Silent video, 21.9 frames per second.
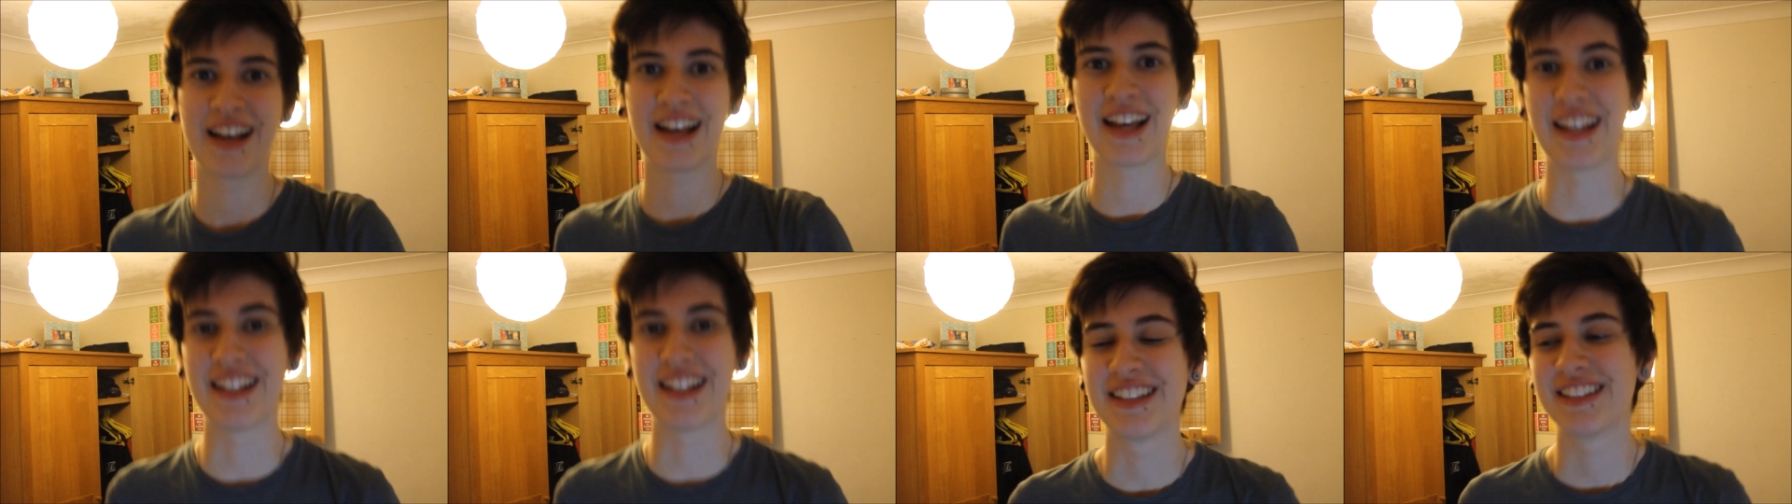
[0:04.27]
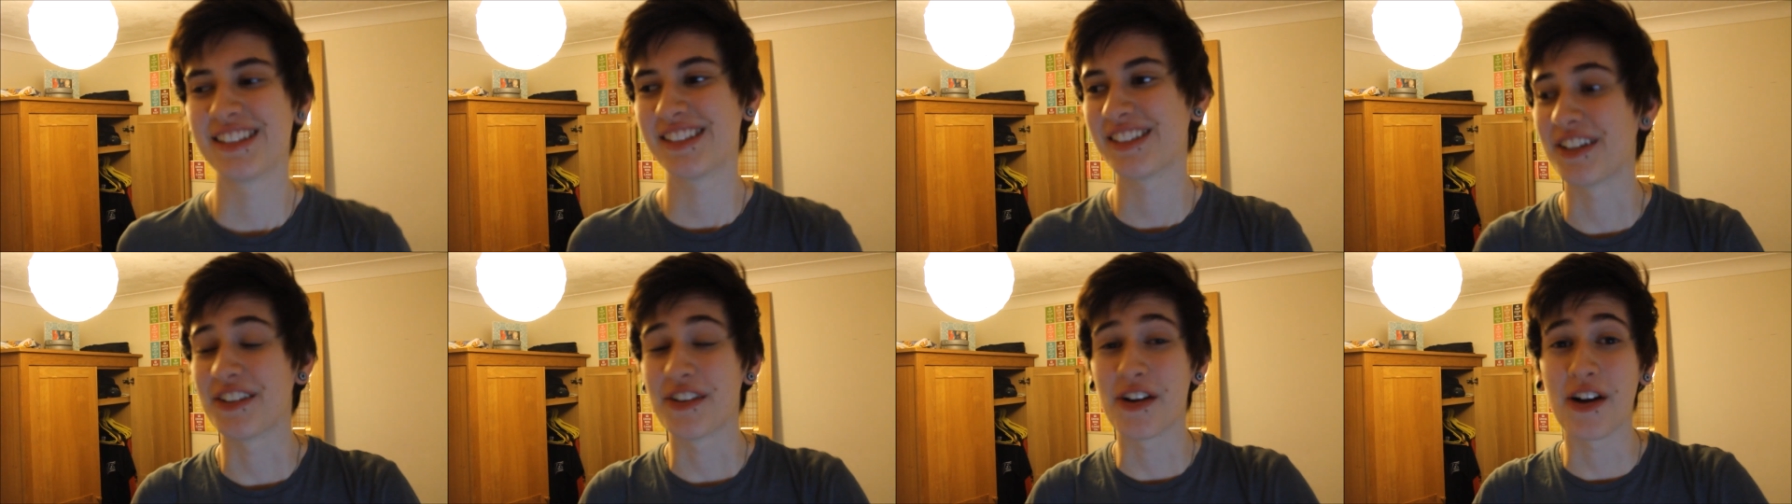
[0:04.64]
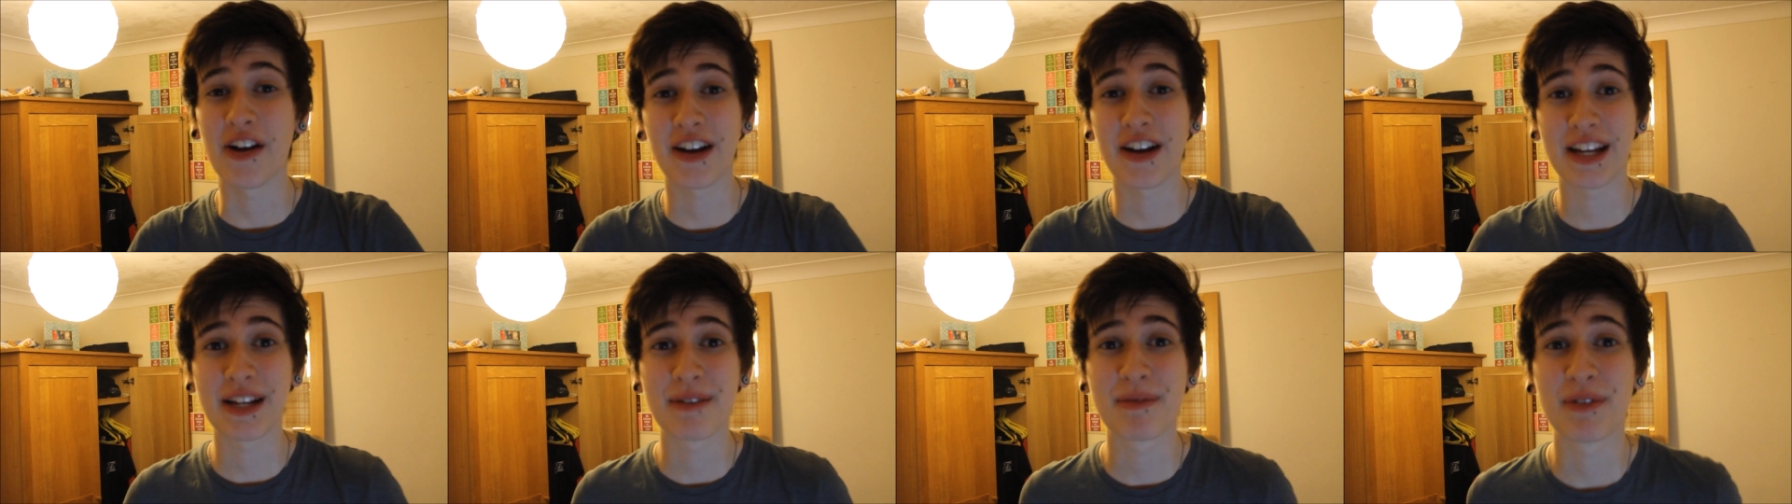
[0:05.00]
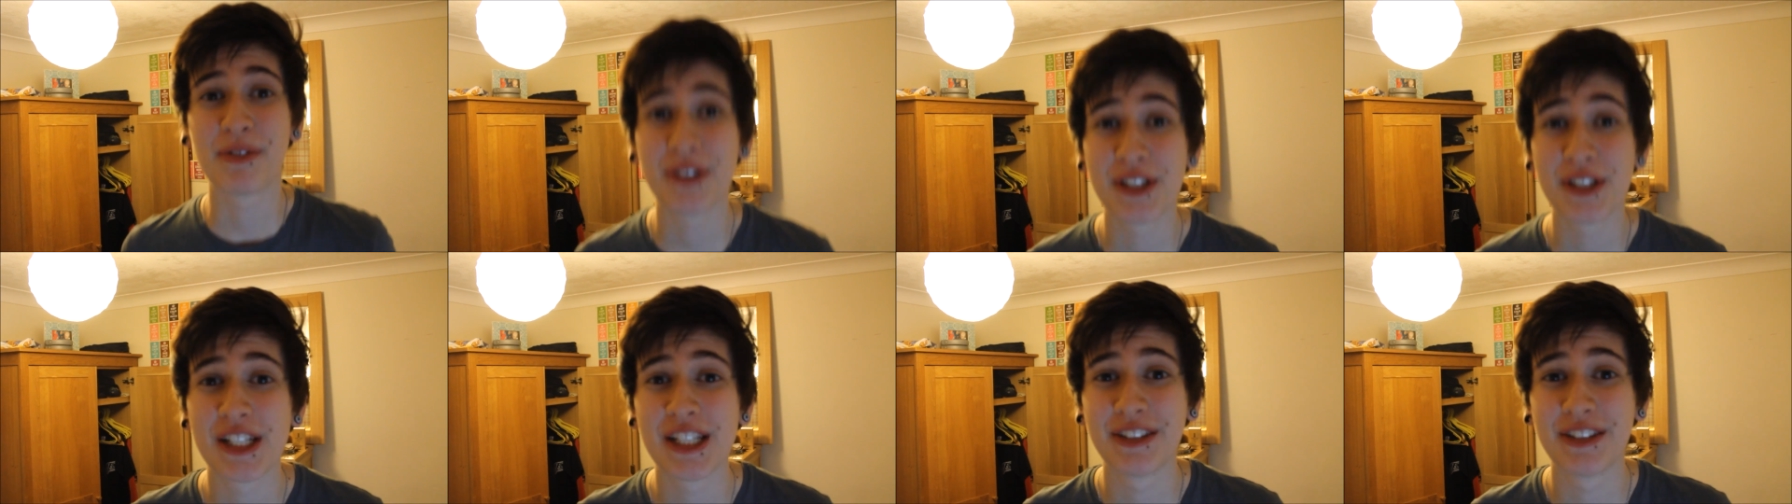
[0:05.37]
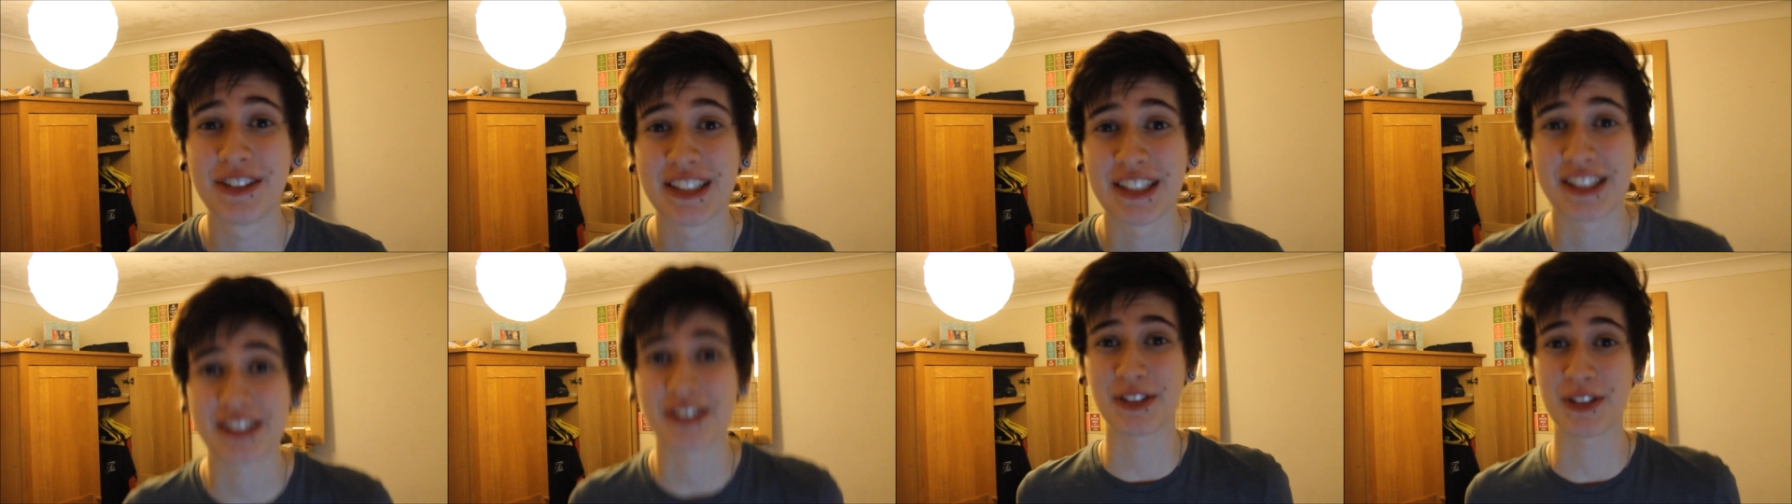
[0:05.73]
Okay, so I am officially on
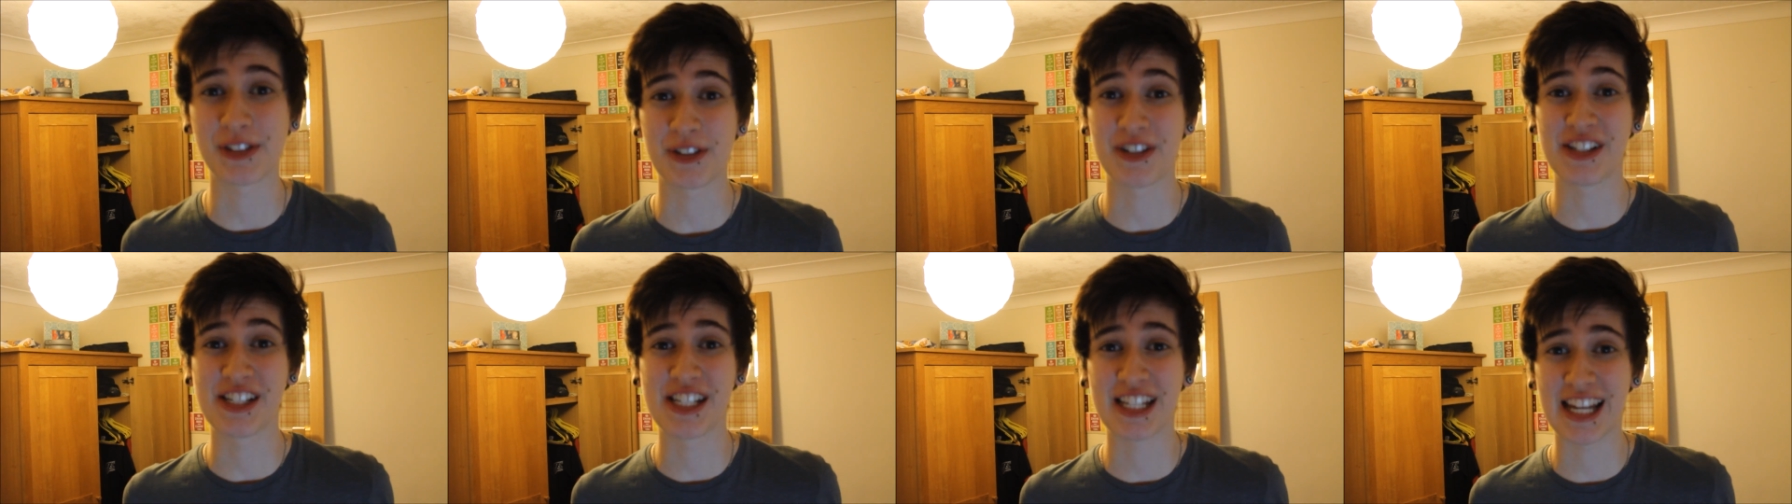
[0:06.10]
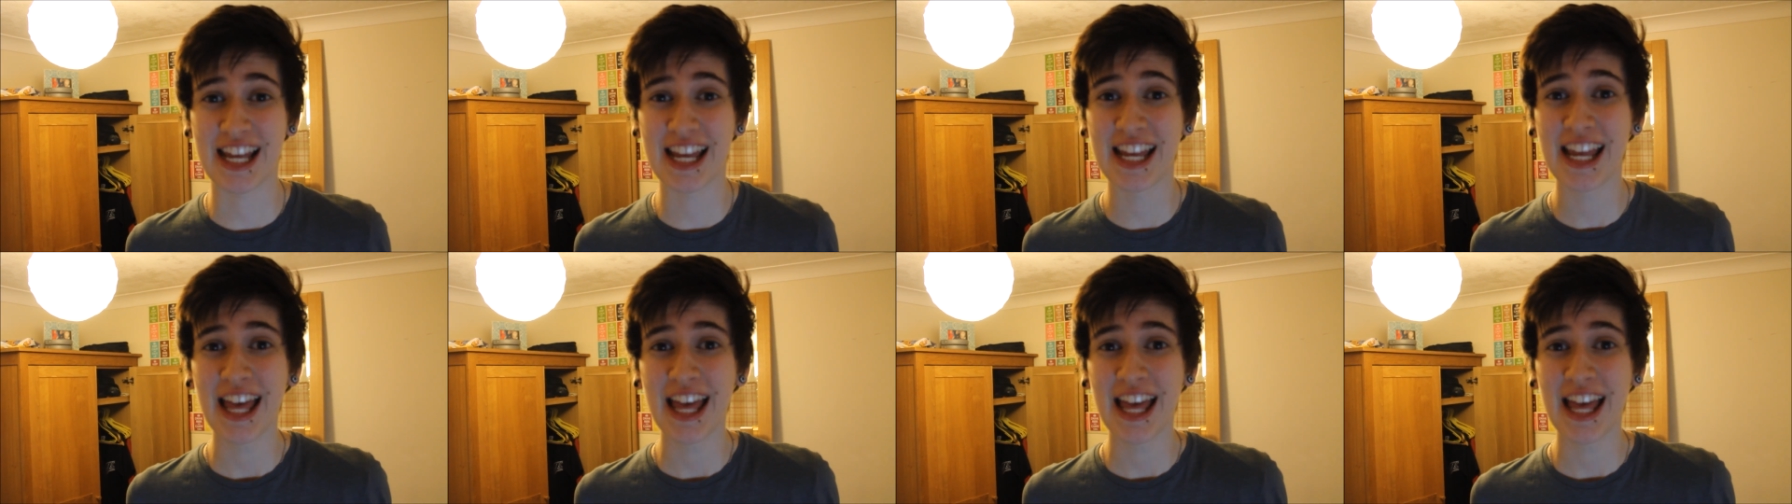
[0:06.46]
testosterone today.